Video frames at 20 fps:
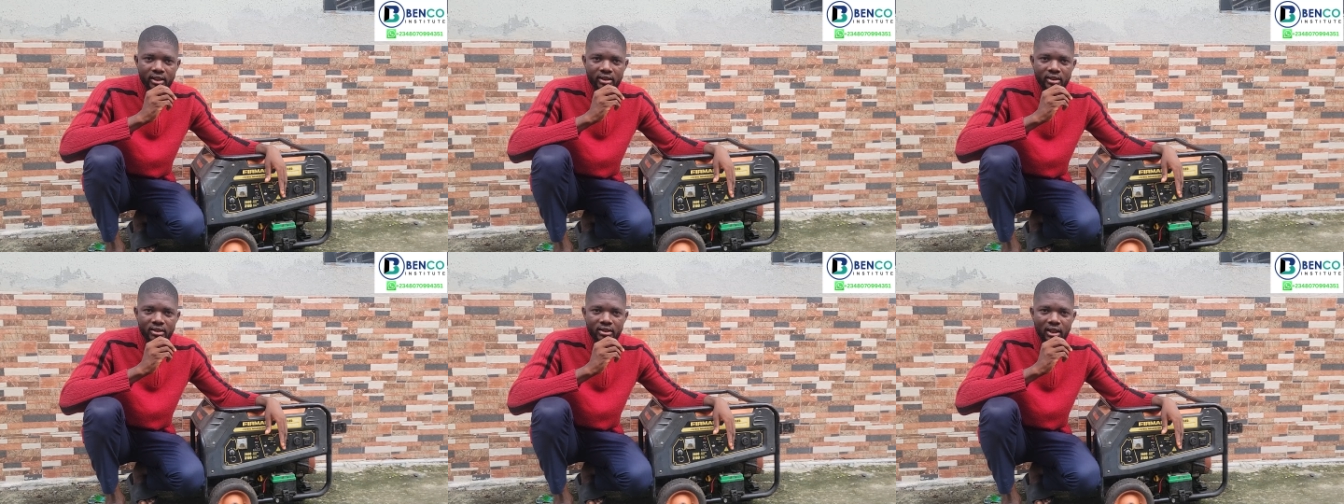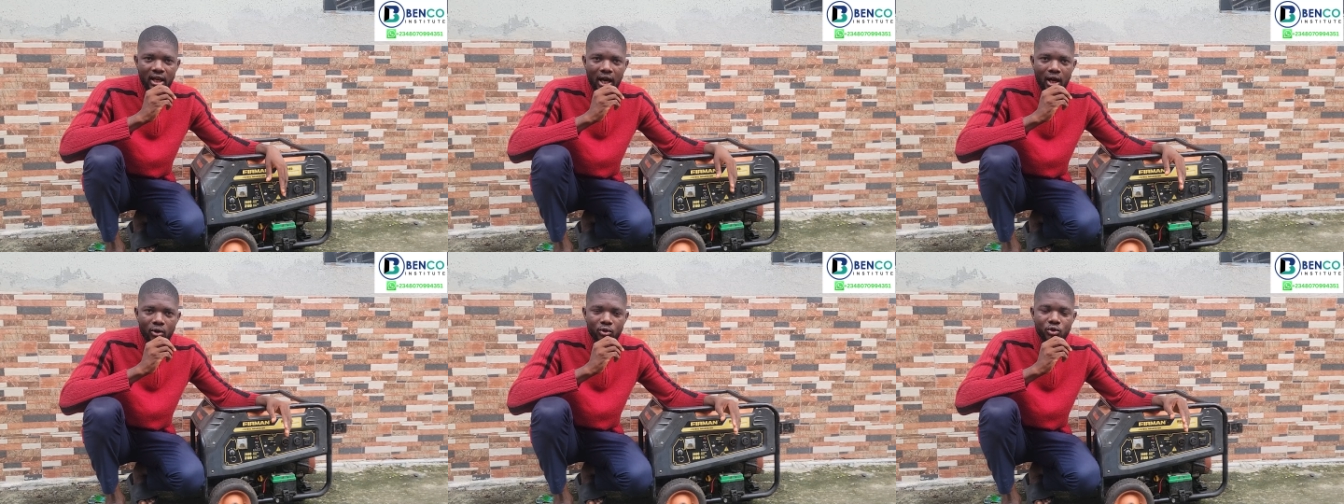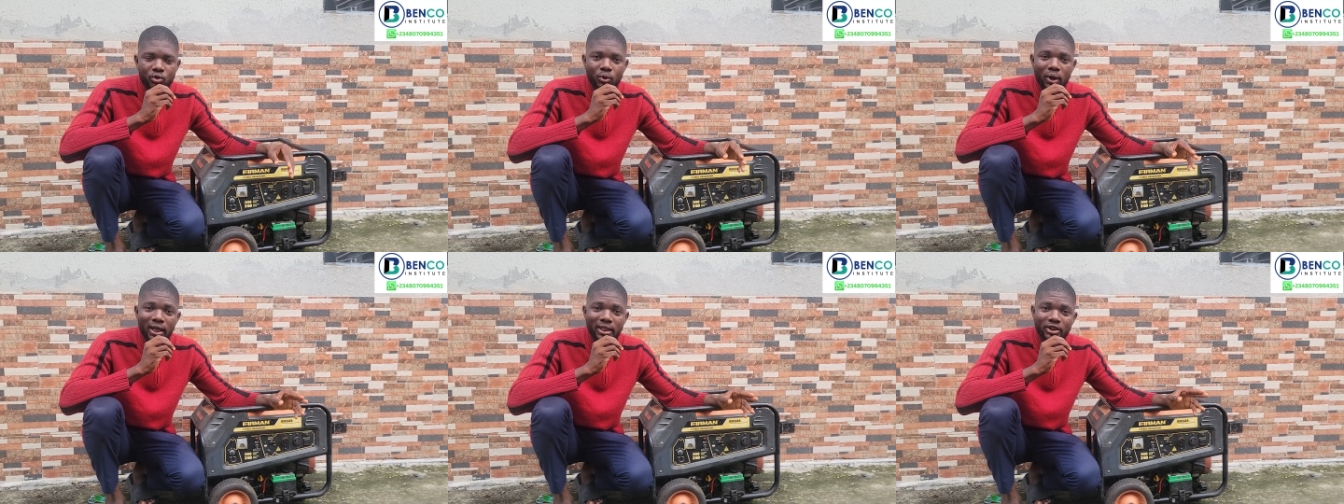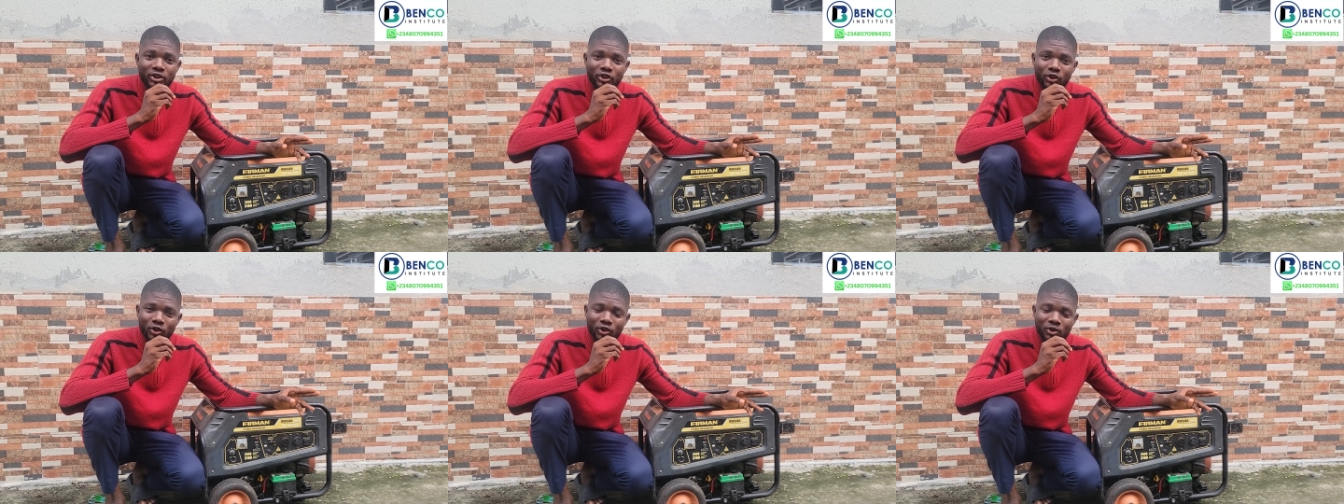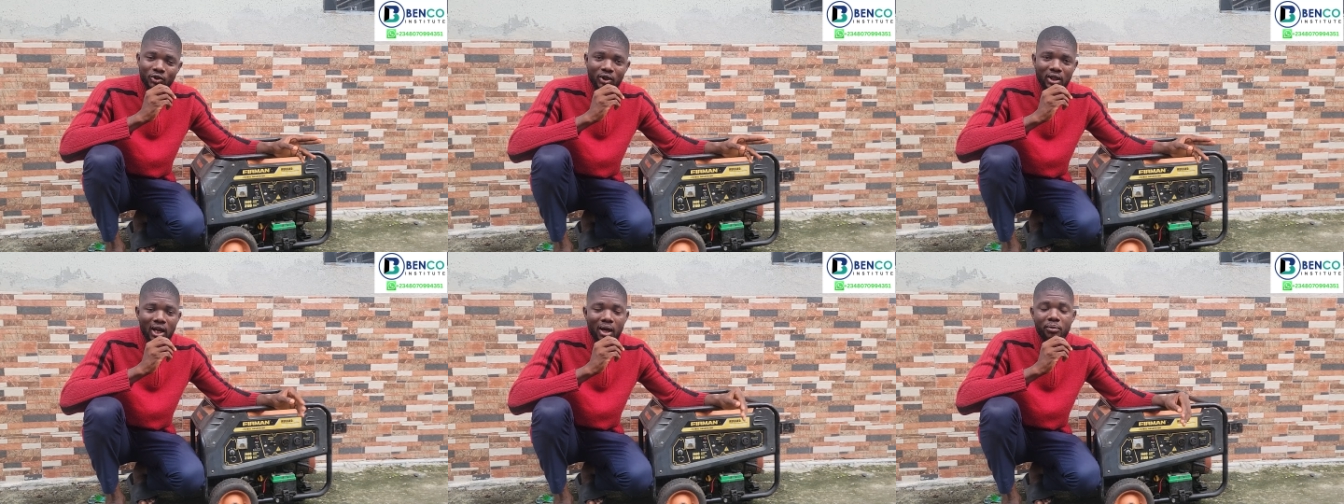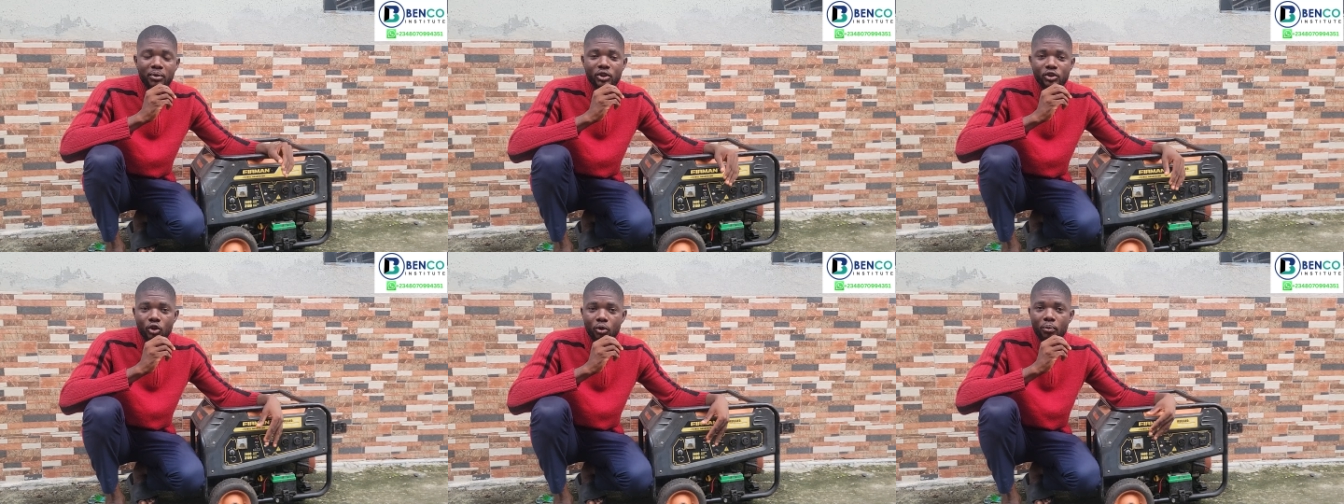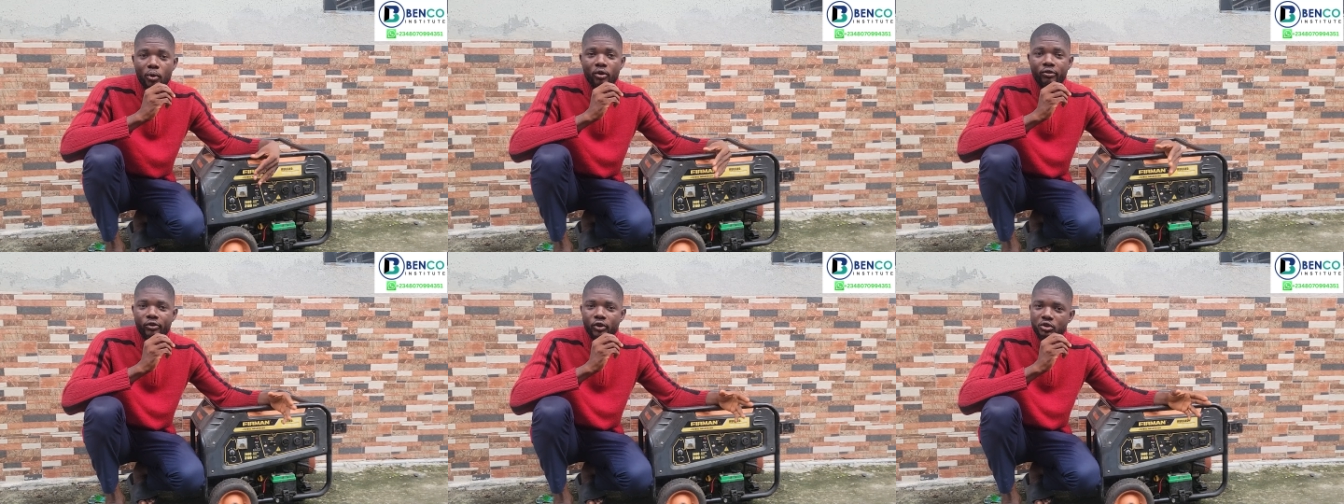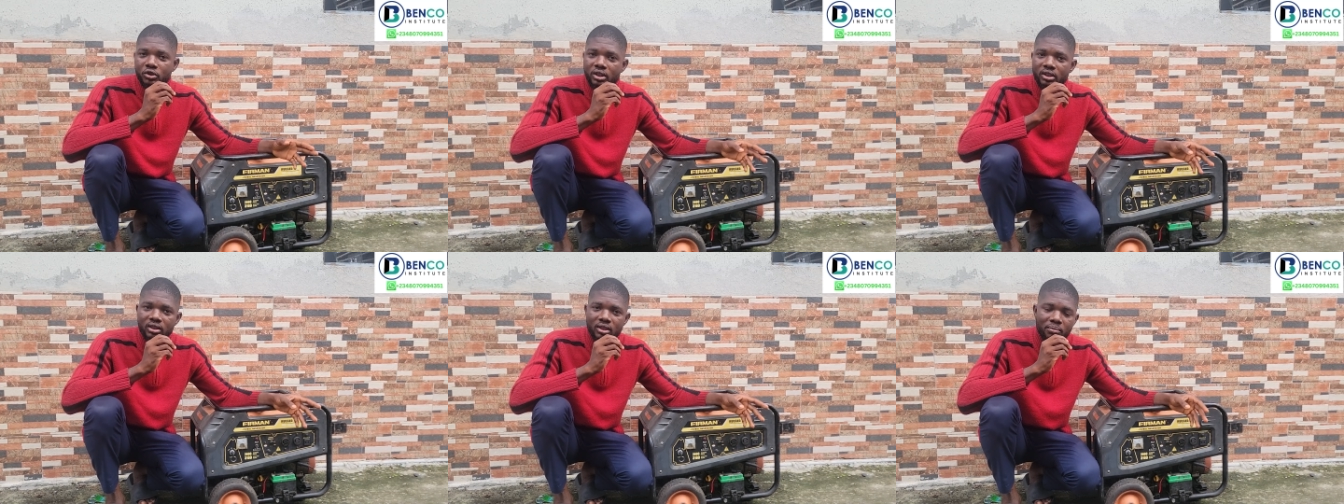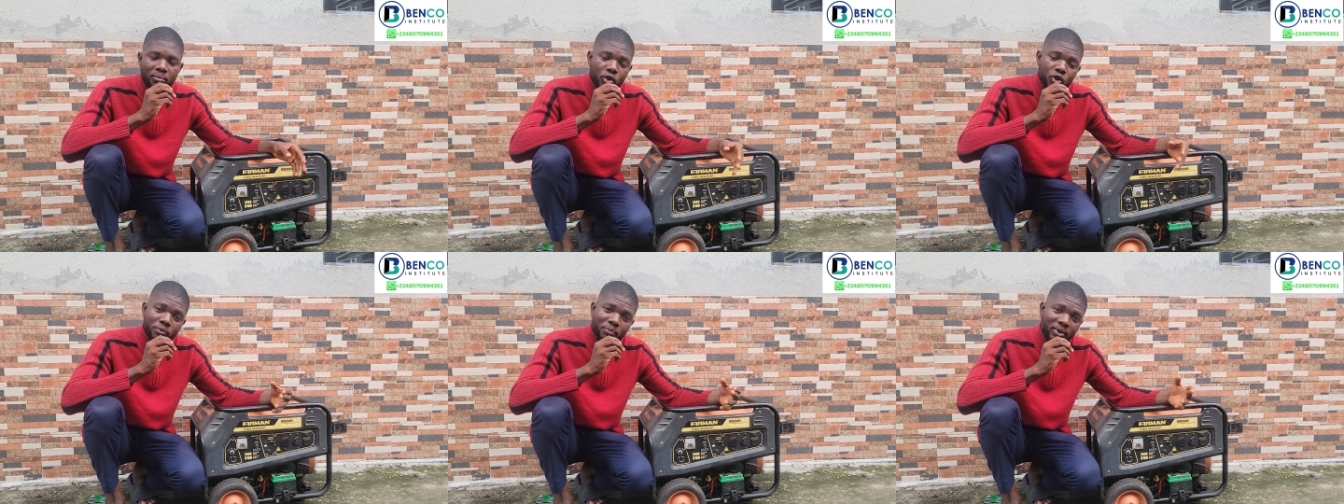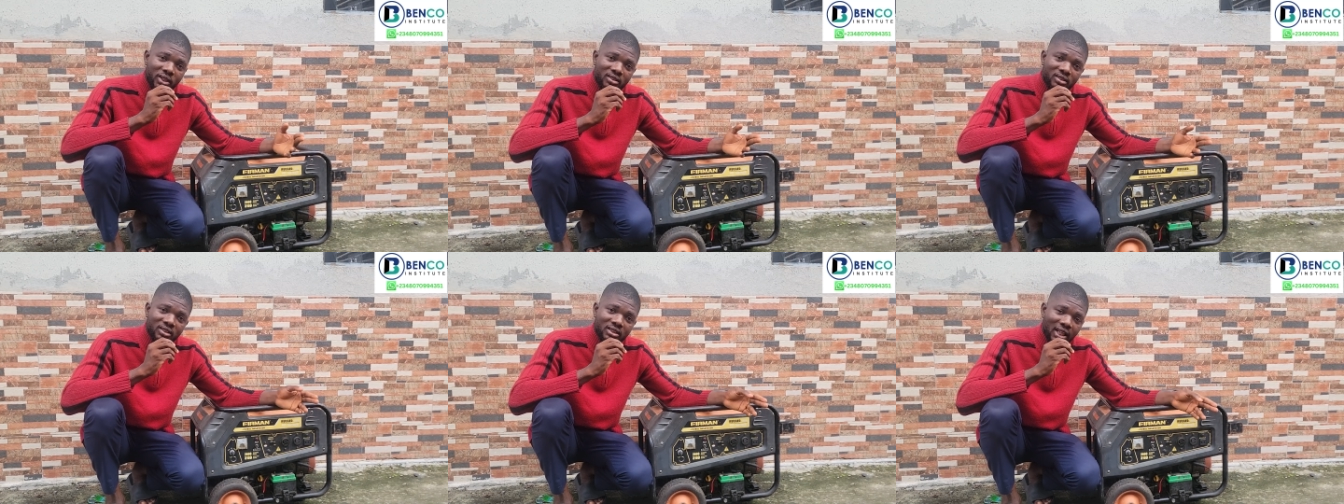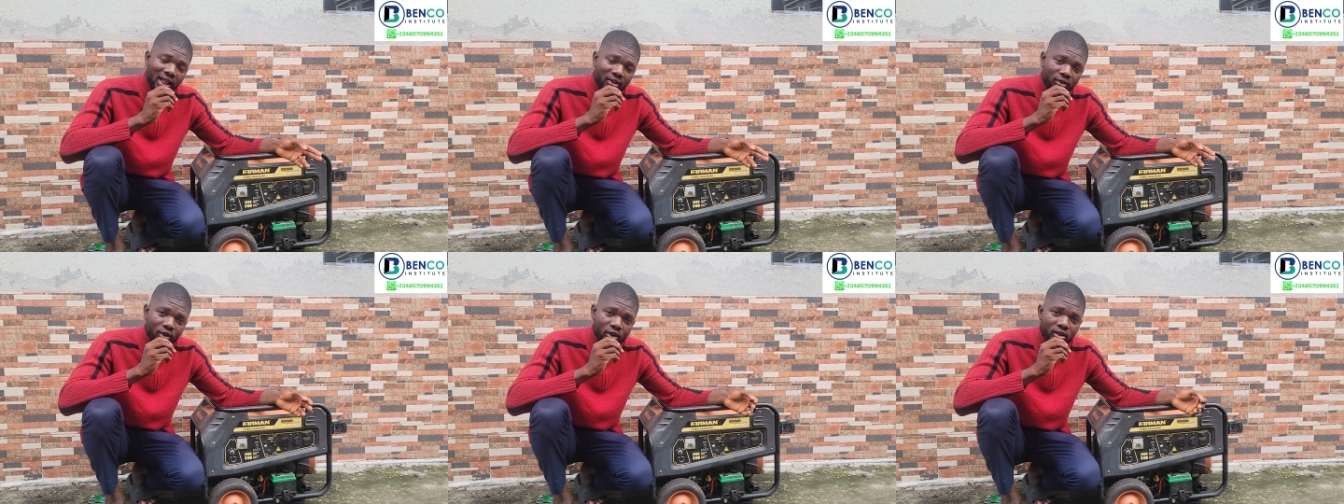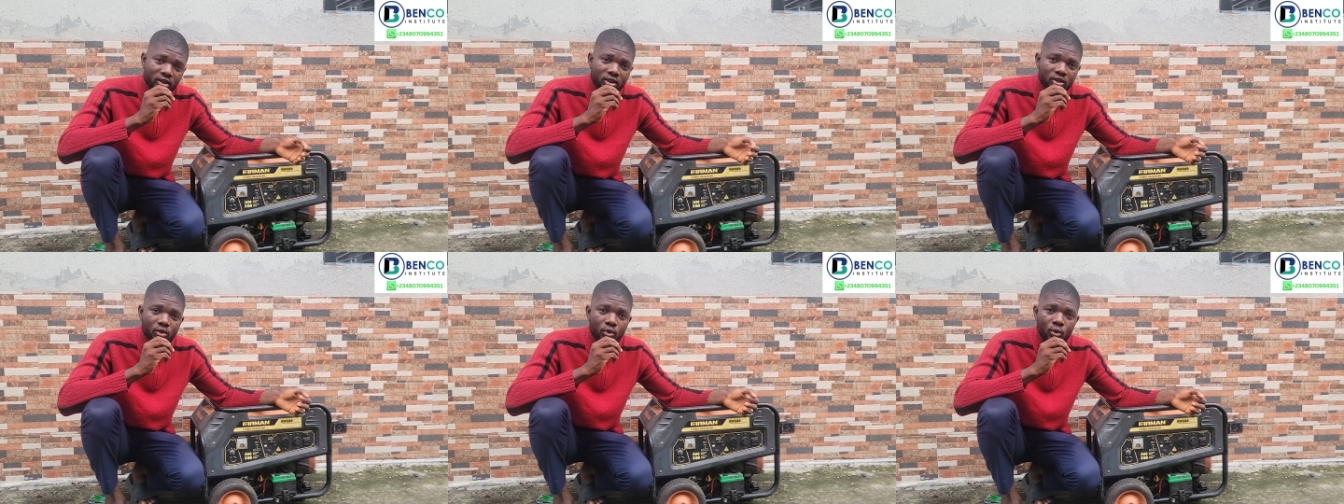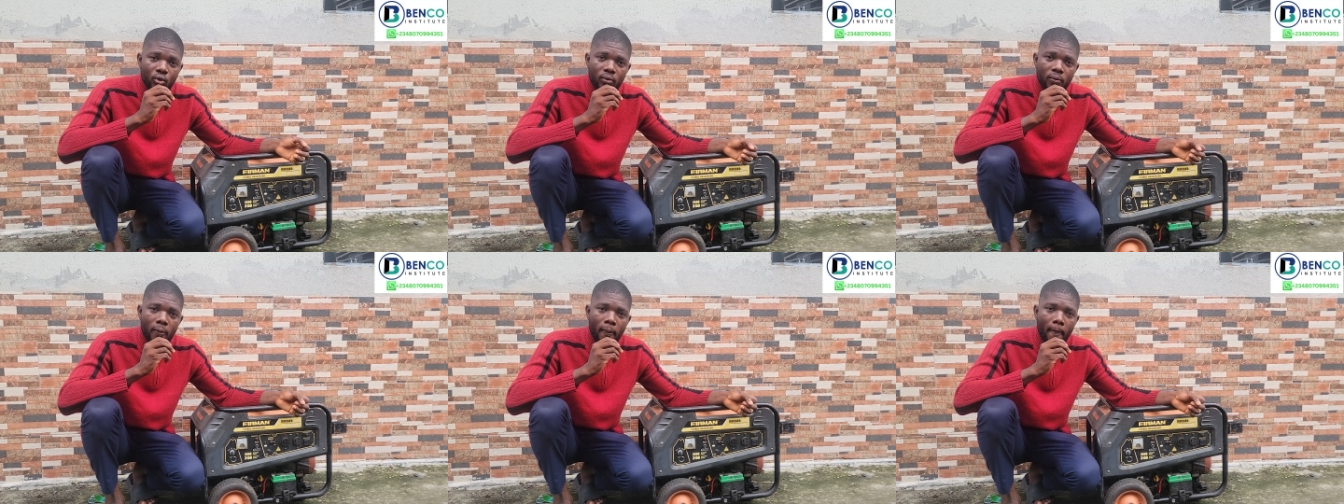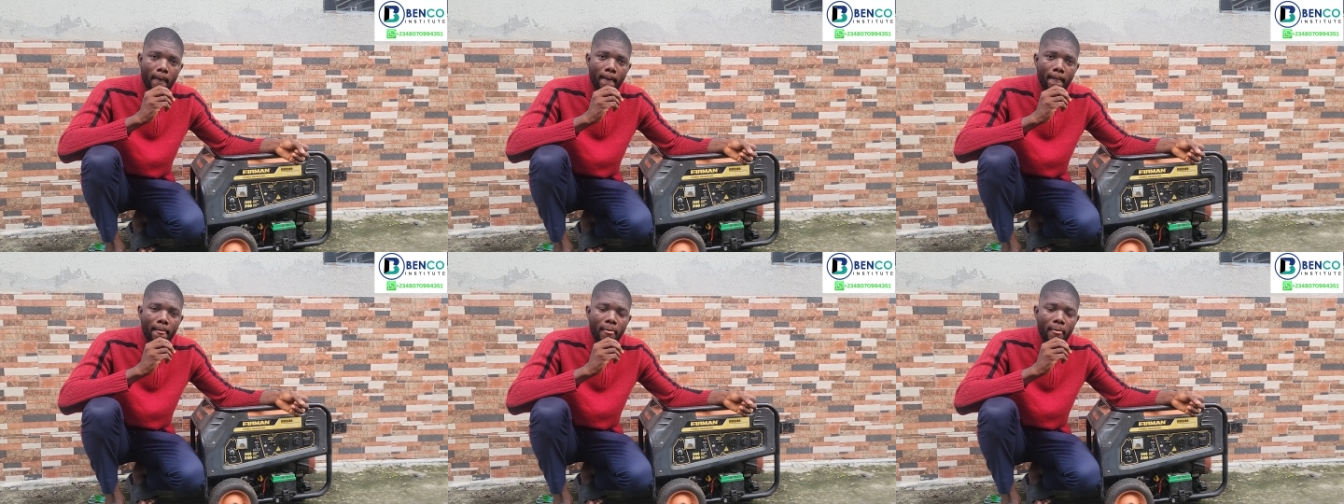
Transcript: is how to adjust your carburetor. But fortunately, most persons are not in the know.